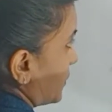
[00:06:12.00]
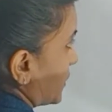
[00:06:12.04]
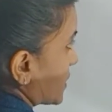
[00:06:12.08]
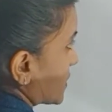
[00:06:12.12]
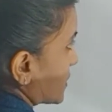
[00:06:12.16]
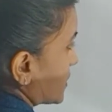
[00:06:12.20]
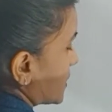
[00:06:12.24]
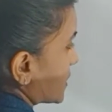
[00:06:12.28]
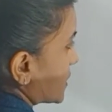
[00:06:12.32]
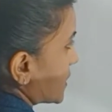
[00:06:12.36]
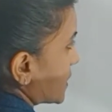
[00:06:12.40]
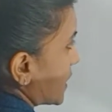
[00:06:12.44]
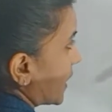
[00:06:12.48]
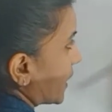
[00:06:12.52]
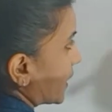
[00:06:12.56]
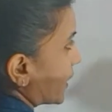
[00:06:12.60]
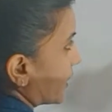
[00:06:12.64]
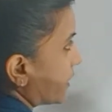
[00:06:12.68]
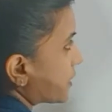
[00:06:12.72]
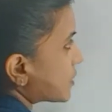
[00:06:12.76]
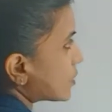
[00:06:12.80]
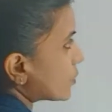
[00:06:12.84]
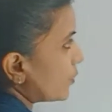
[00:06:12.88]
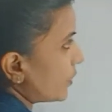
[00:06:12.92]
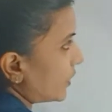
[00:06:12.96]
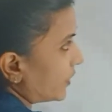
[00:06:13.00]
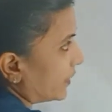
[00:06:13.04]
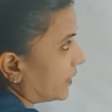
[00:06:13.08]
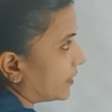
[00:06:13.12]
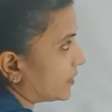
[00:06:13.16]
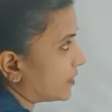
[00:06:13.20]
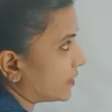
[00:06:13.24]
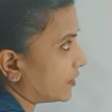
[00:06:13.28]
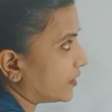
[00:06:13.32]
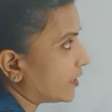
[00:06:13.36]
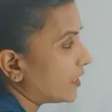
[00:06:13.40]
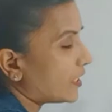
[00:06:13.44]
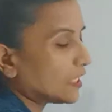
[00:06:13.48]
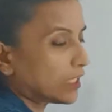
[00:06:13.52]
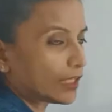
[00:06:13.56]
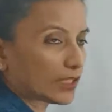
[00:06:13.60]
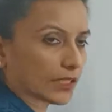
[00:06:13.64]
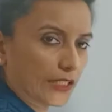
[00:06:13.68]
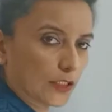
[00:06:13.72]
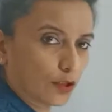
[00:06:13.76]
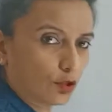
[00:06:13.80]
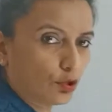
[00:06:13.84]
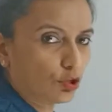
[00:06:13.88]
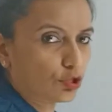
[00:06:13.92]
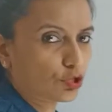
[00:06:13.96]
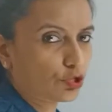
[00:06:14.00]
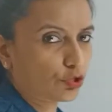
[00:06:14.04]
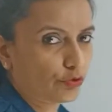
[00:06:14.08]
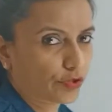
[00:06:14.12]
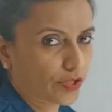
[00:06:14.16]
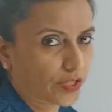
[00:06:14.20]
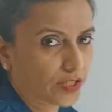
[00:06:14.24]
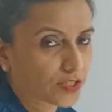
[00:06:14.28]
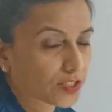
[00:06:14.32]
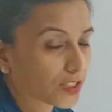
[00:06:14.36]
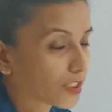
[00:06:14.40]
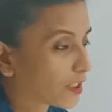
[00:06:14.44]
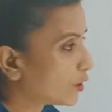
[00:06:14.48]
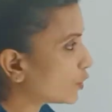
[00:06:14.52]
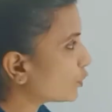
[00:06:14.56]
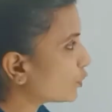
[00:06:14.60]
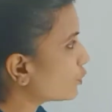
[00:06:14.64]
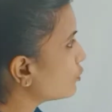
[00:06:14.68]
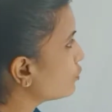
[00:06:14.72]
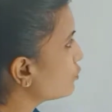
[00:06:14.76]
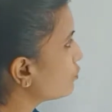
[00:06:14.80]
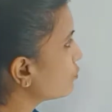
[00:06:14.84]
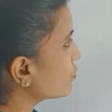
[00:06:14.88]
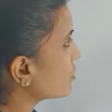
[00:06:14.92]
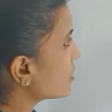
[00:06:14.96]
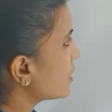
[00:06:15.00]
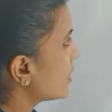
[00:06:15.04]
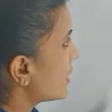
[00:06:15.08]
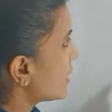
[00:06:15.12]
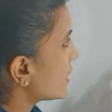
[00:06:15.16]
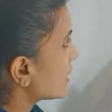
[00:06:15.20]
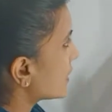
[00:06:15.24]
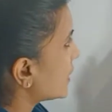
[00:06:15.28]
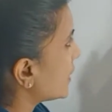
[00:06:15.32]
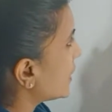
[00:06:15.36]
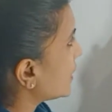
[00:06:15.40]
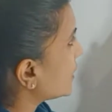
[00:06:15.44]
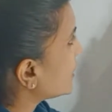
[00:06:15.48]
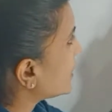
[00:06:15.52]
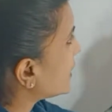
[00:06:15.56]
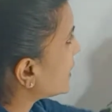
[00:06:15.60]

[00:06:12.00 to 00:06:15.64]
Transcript: plus this angle is 180. Then also you can conclude that